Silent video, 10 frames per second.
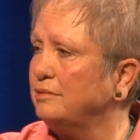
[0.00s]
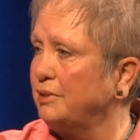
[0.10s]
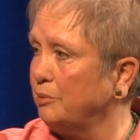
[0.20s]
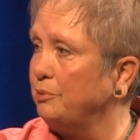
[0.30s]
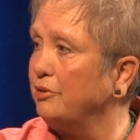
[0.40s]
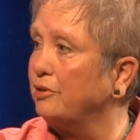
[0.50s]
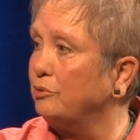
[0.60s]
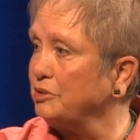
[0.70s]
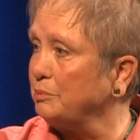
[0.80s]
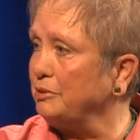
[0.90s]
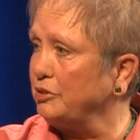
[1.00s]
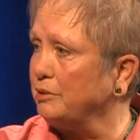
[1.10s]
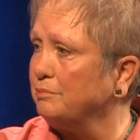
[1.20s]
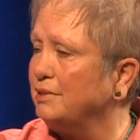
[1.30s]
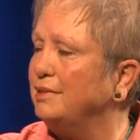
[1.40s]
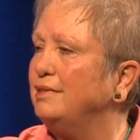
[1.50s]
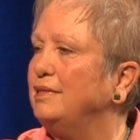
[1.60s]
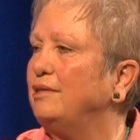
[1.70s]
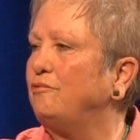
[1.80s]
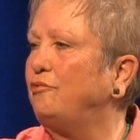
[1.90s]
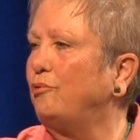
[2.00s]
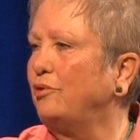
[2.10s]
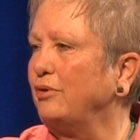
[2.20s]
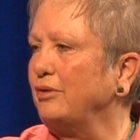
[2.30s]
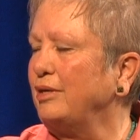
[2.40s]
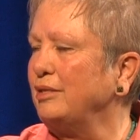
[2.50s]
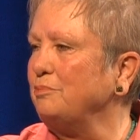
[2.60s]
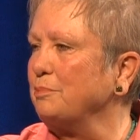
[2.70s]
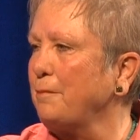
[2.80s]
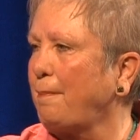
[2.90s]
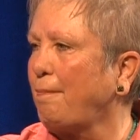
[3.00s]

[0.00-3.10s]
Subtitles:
therapeutic horsemanship for